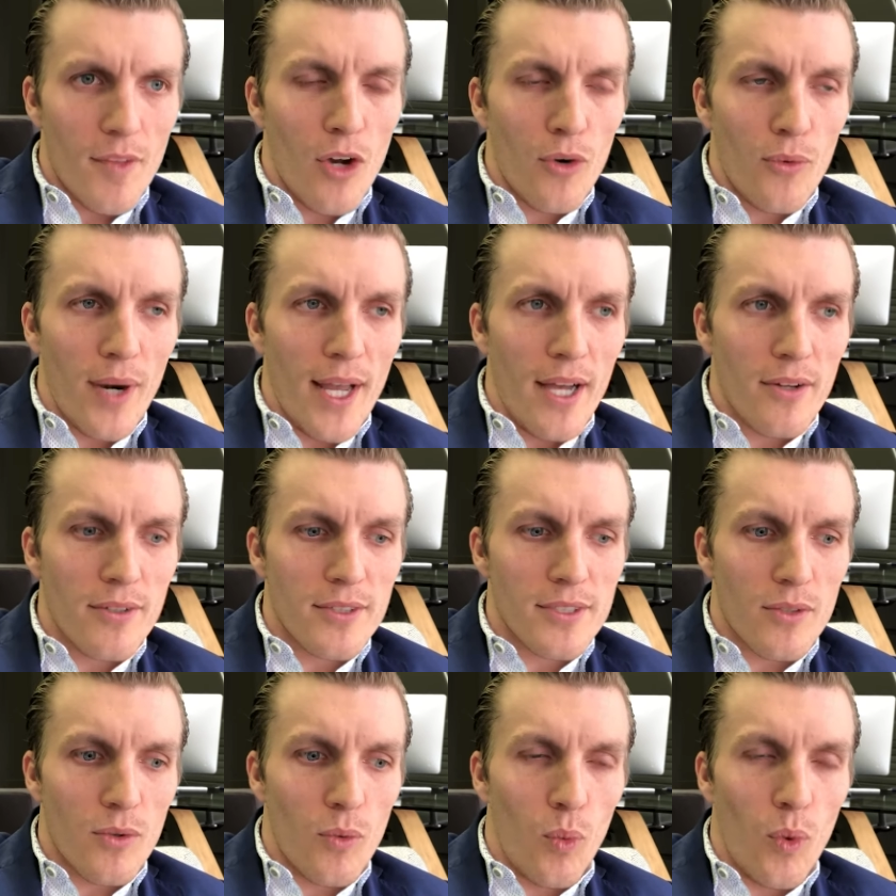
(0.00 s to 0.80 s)

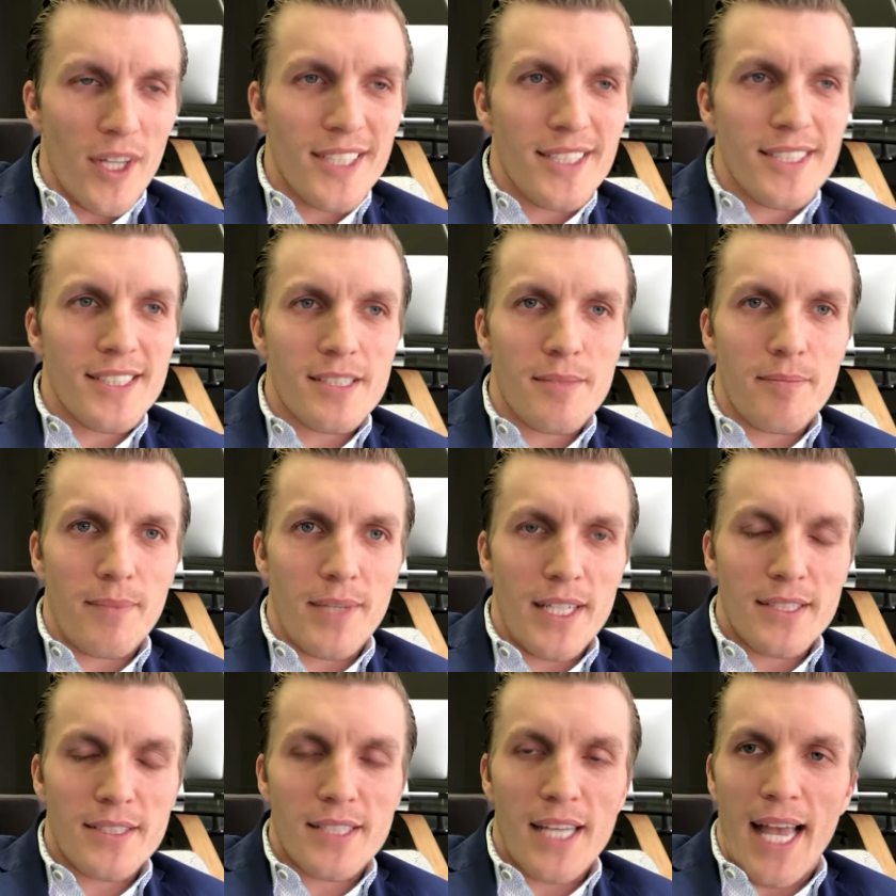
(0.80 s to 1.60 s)
around what does it
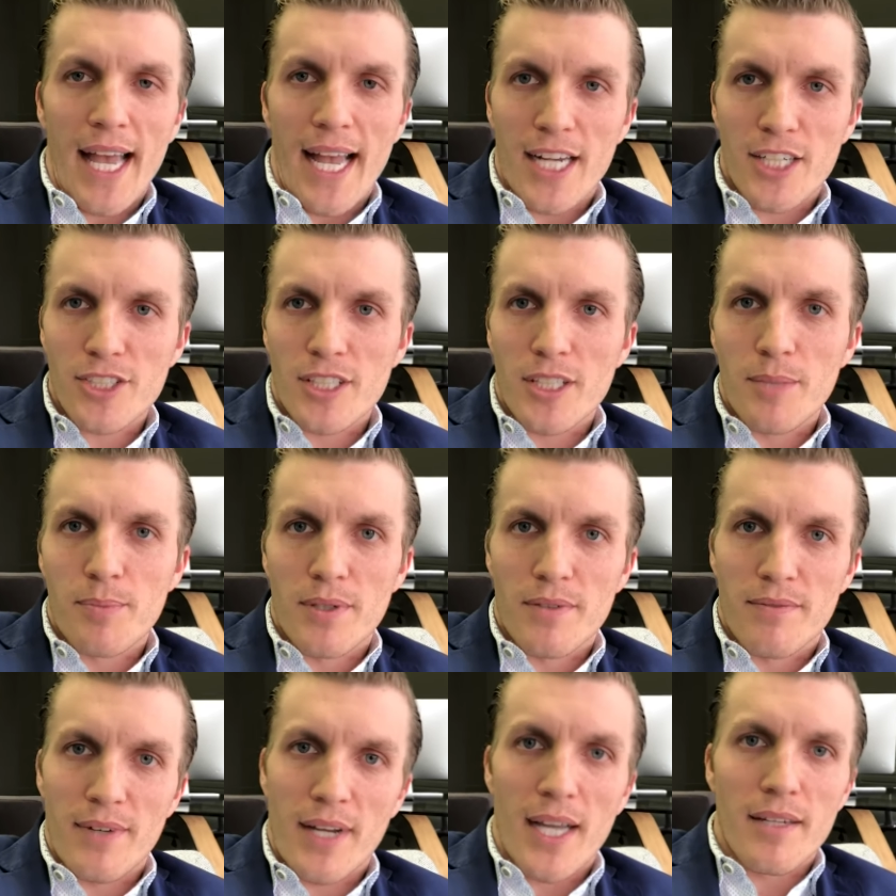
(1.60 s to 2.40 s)
mean to actually
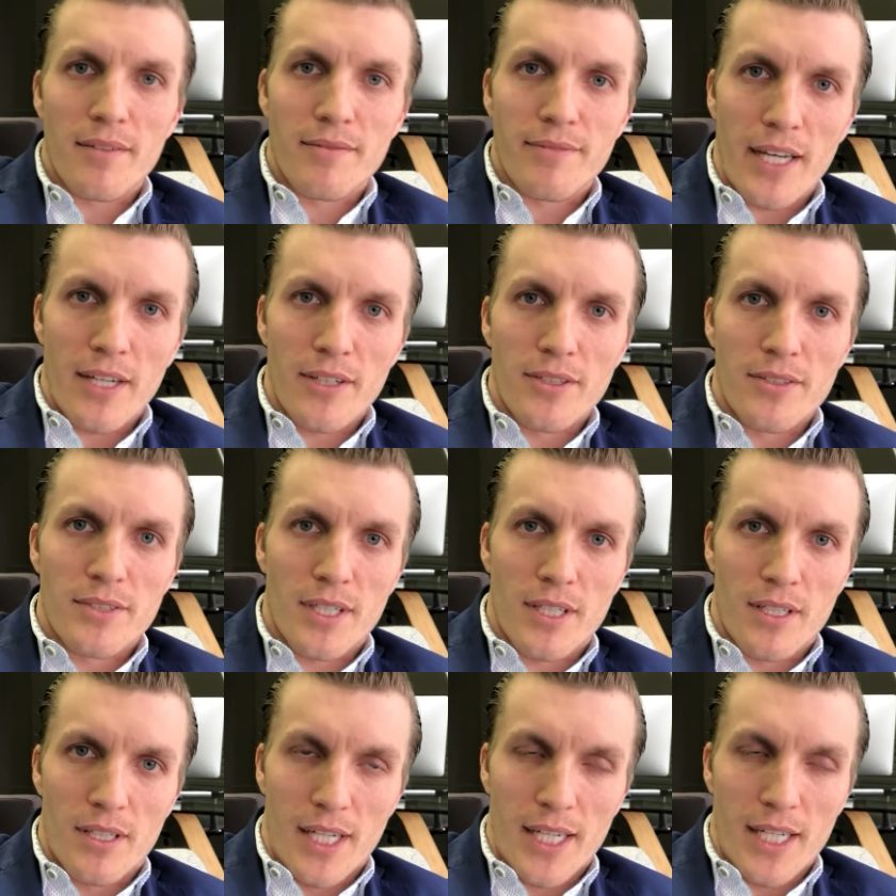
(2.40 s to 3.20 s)
provide value
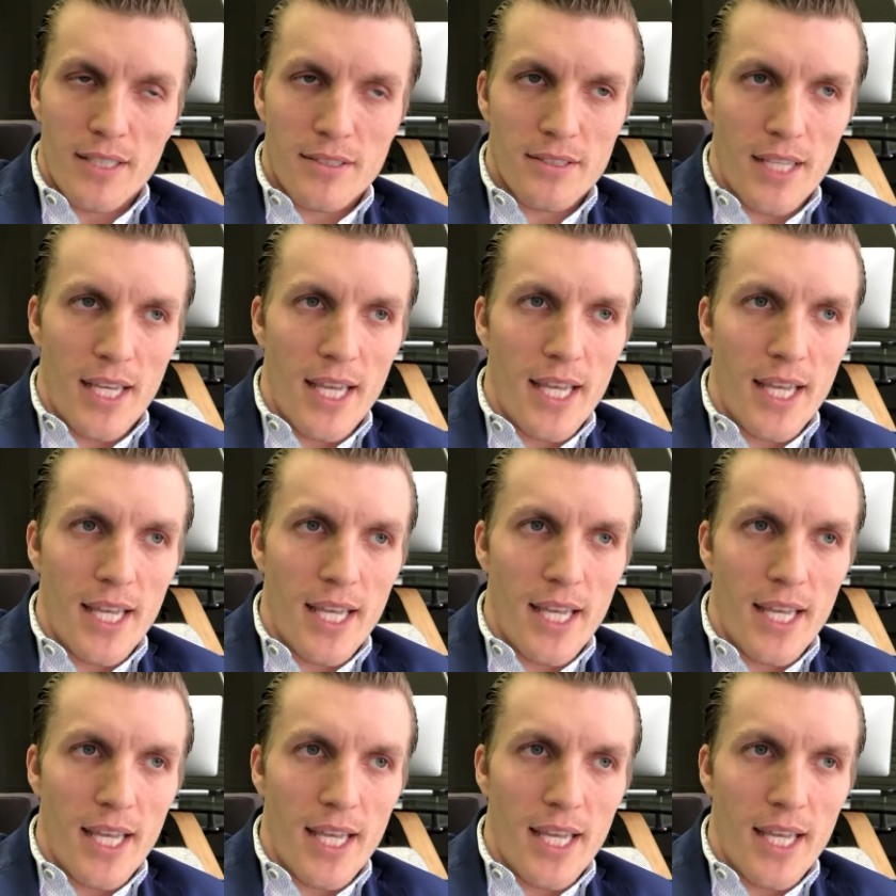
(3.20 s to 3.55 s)
to clients.